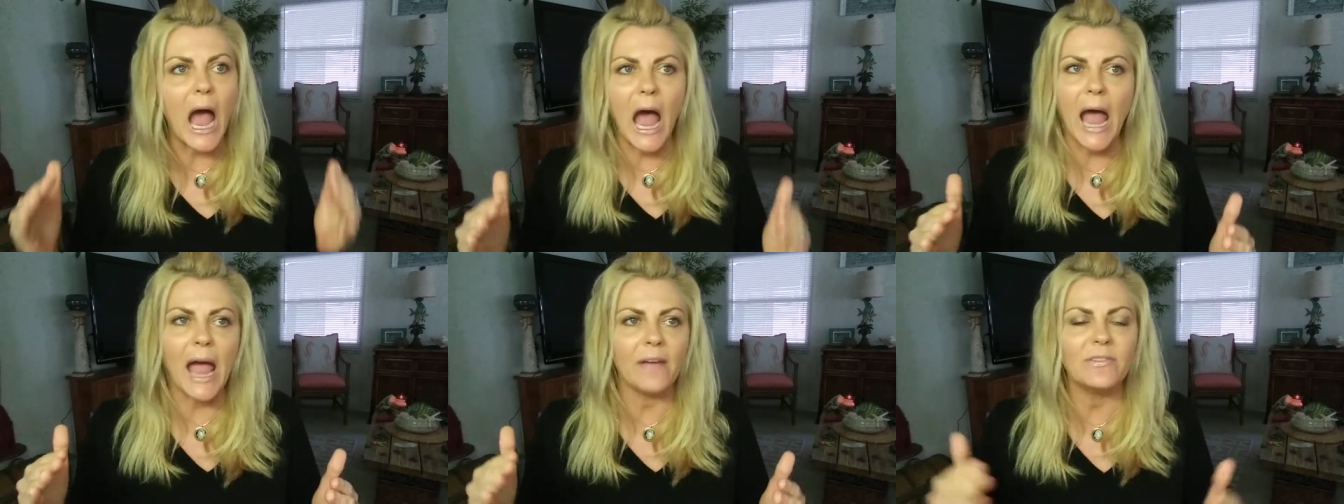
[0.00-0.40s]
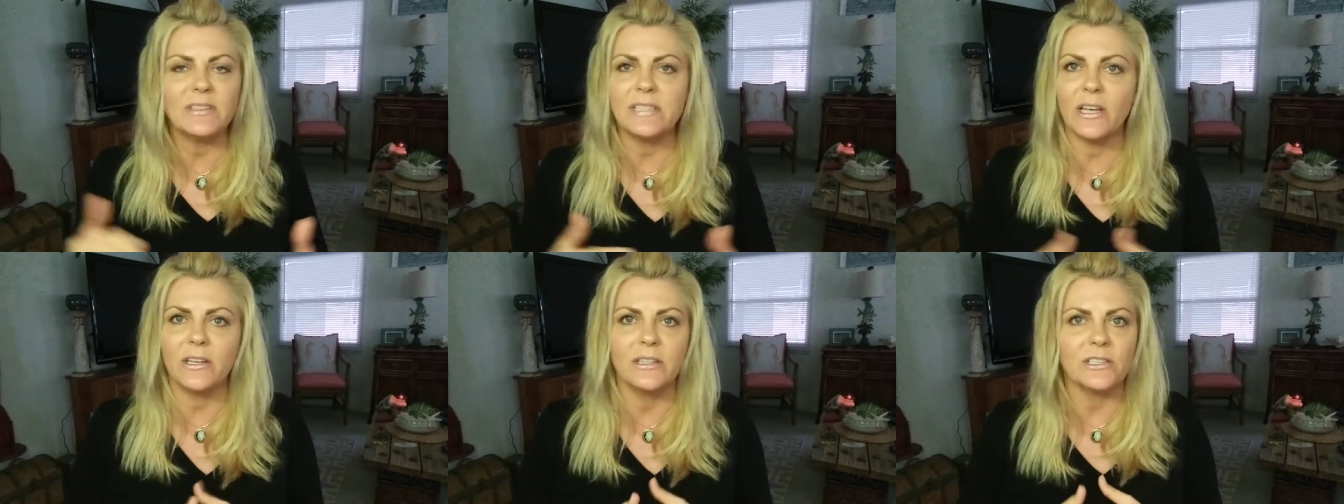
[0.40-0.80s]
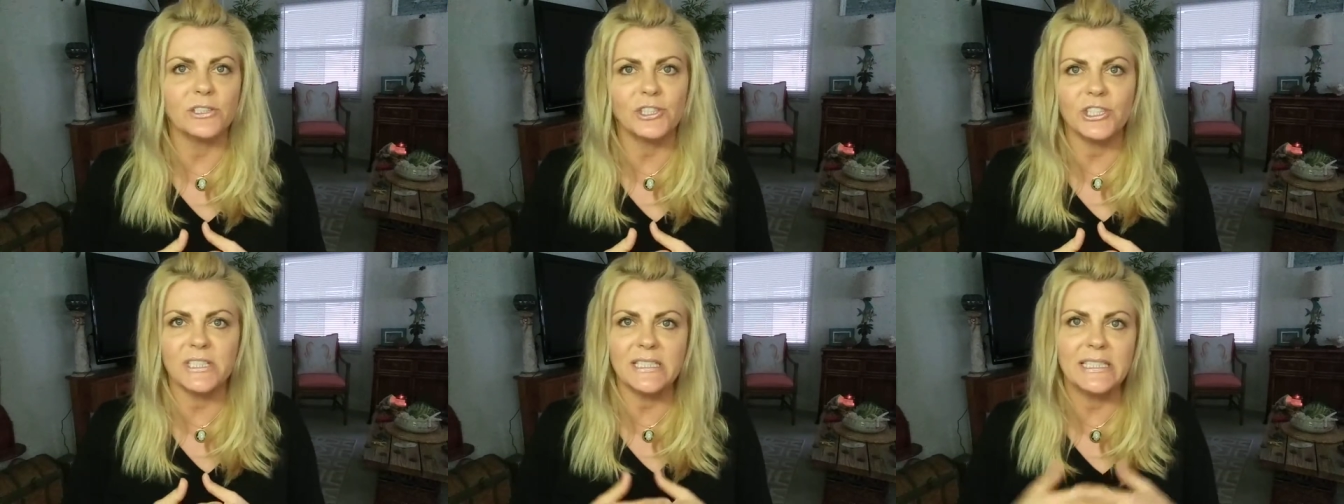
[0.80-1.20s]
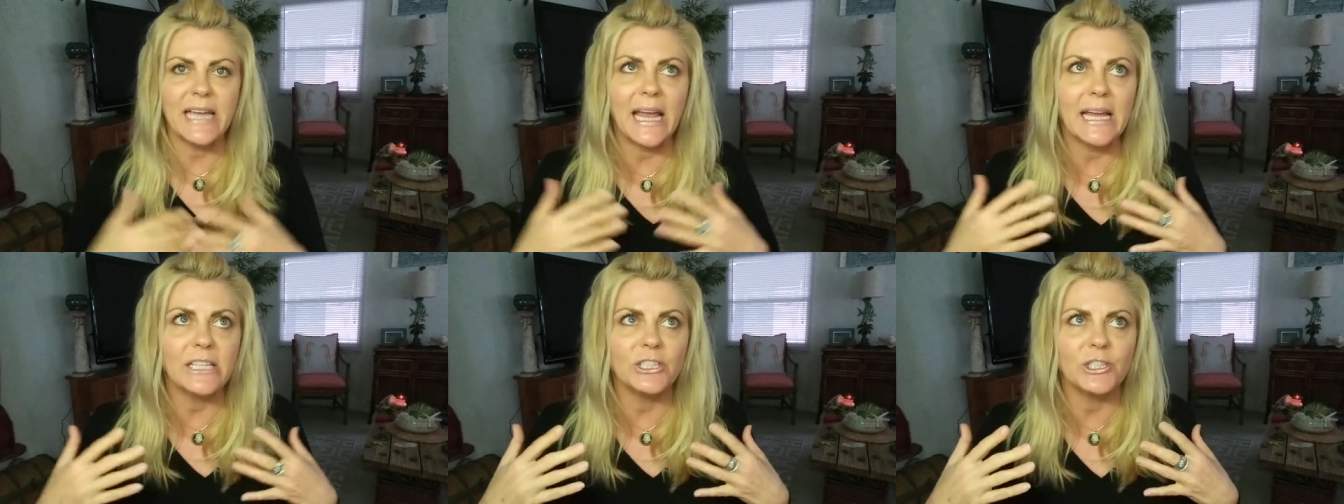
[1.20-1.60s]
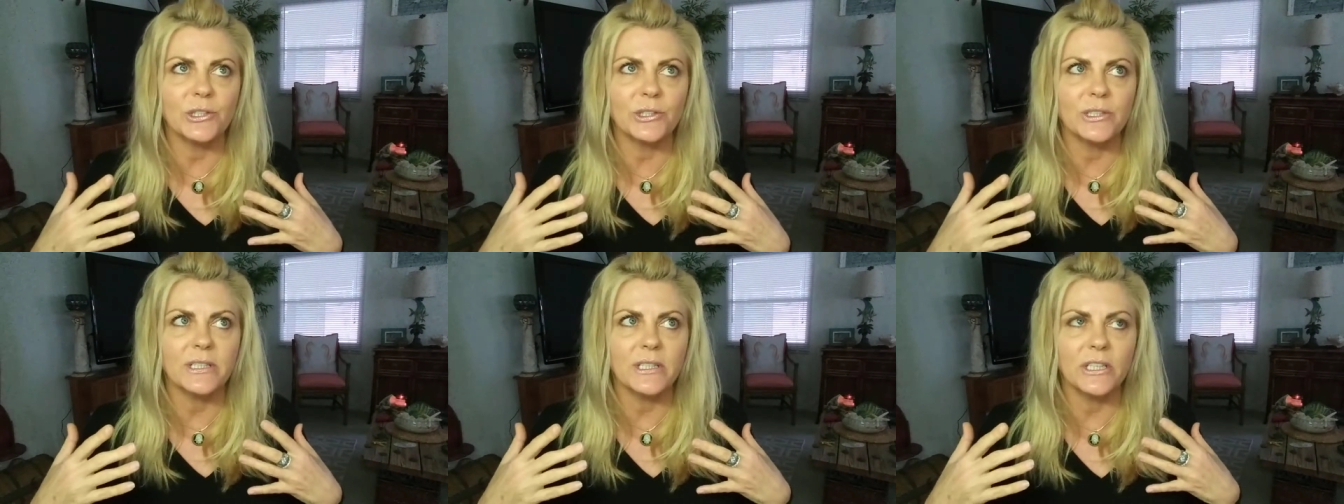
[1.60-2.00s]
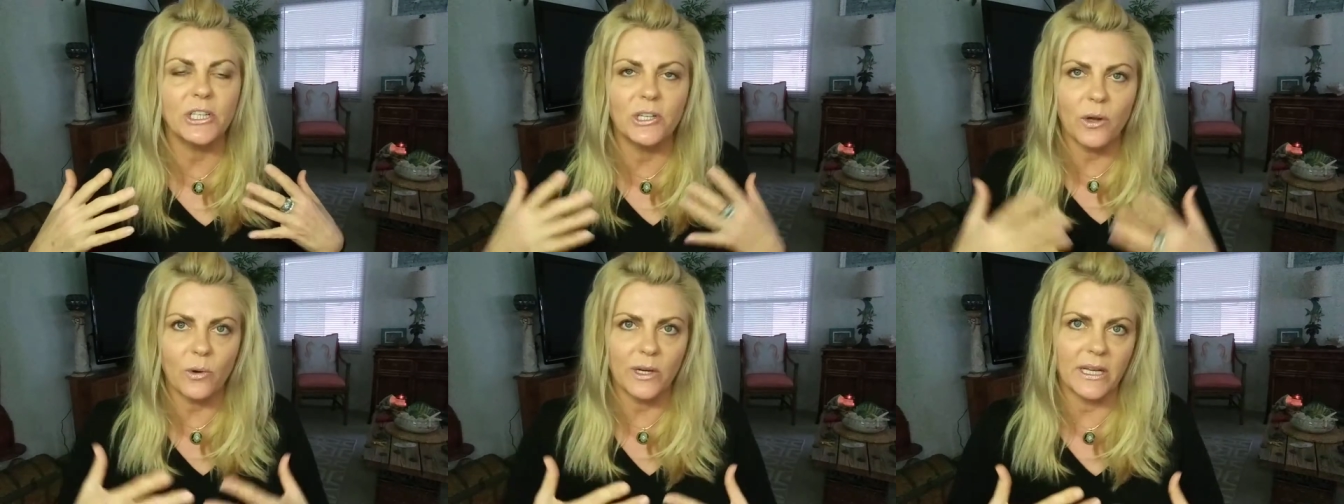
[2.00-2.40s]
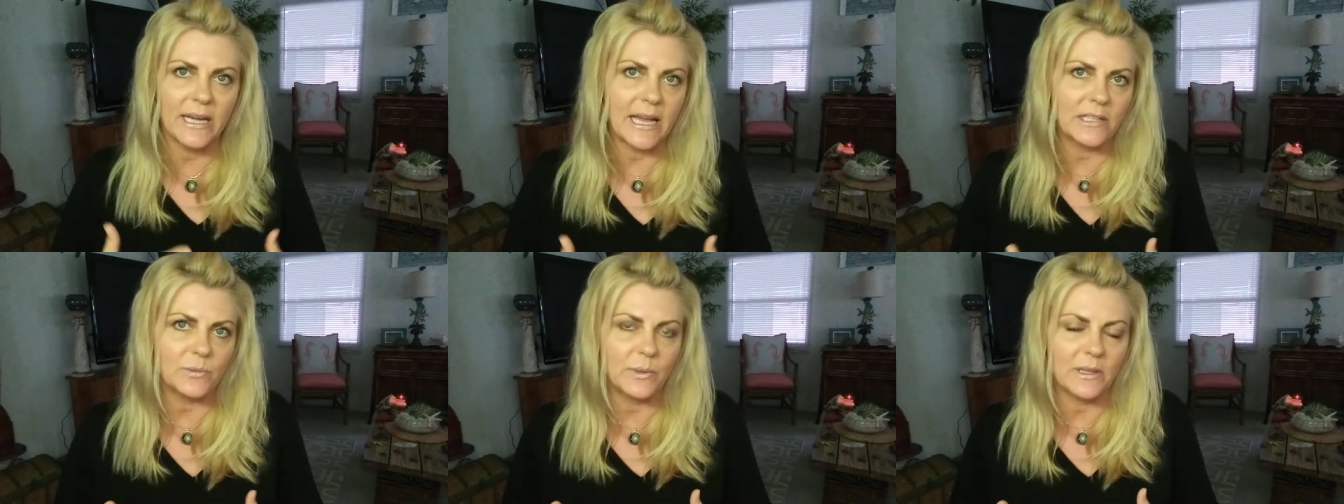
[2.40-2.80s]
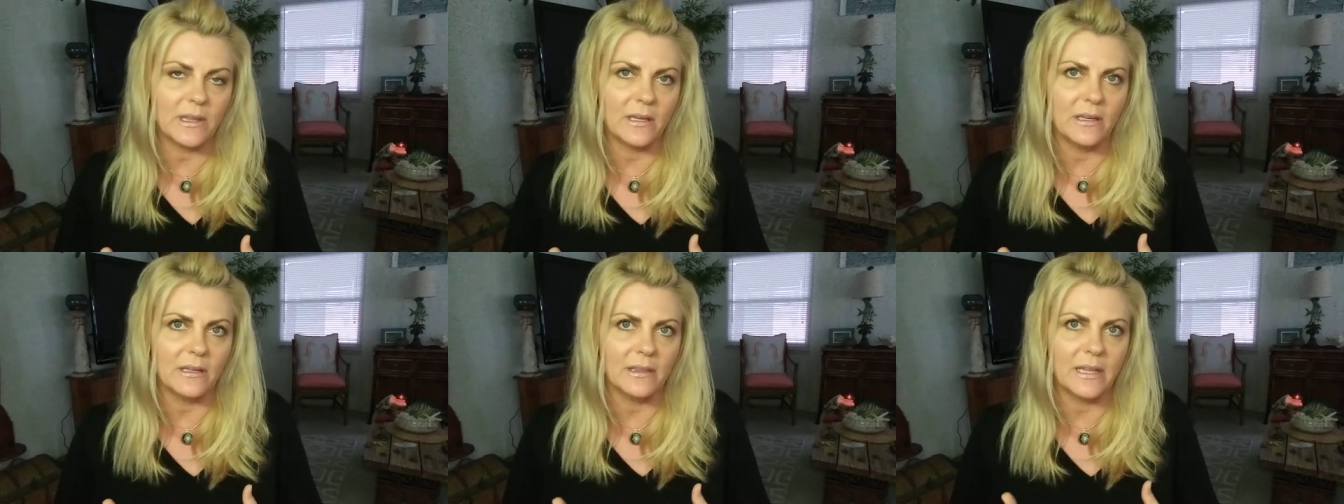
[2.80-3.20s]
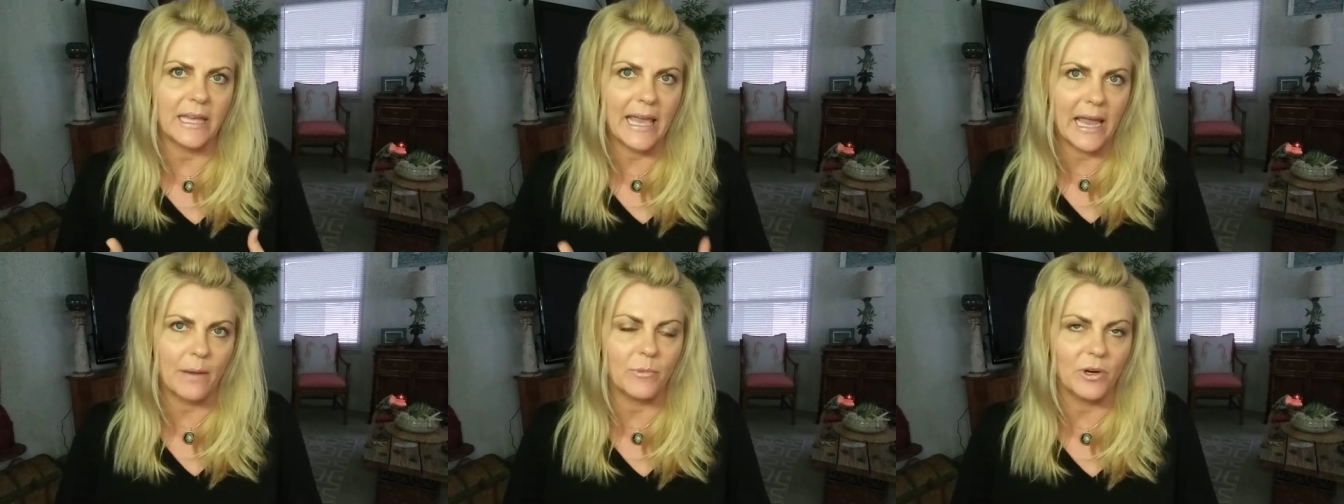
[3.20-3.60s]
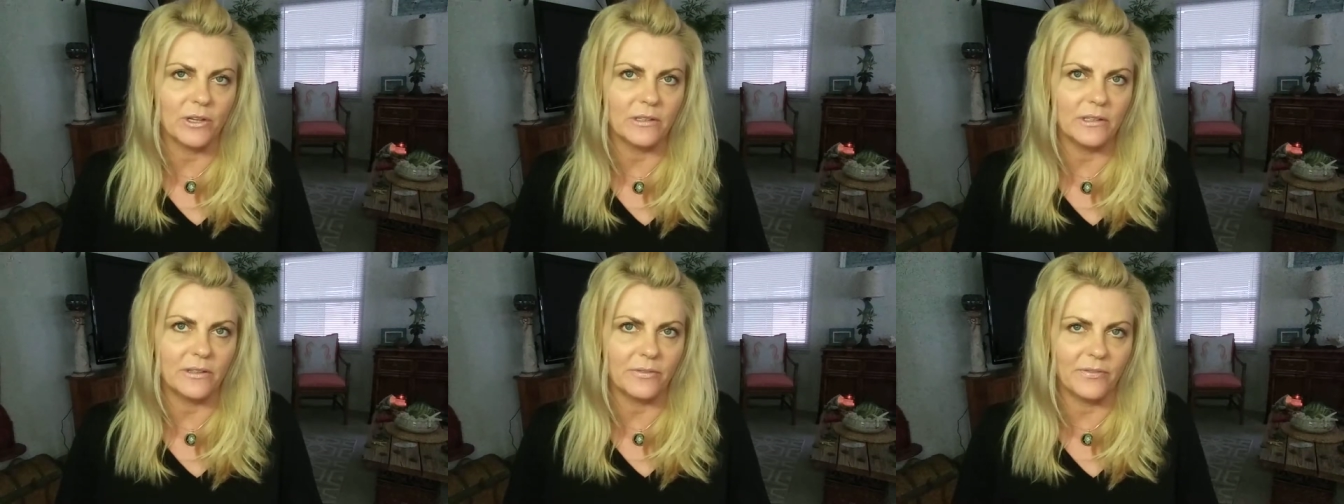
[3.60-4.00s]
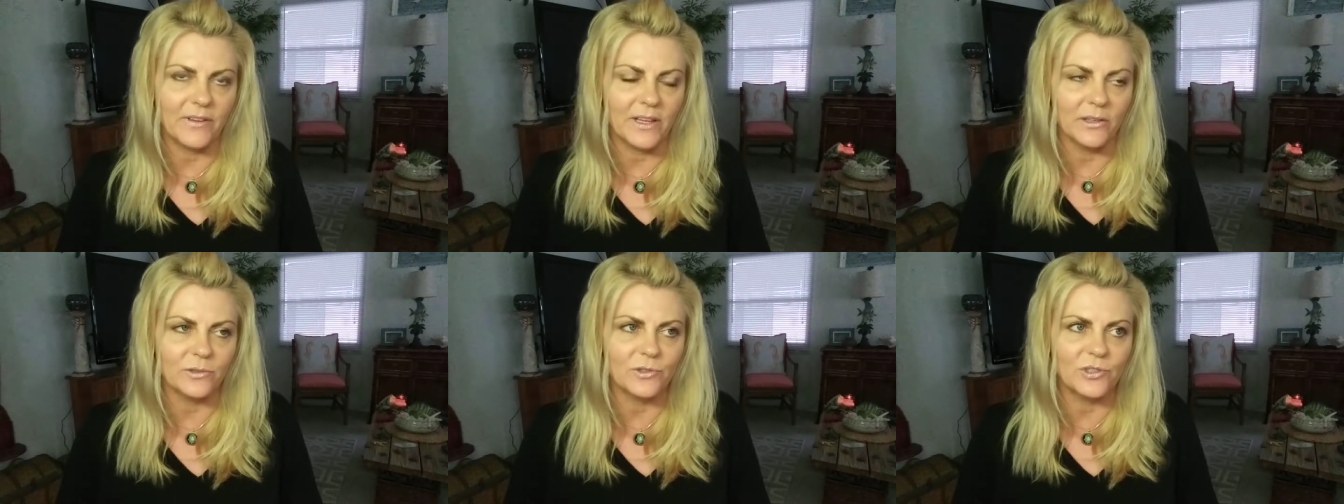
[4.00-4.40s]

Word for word: I have to tell you, there's just days you're, you don't connect with the, the camera, you feel.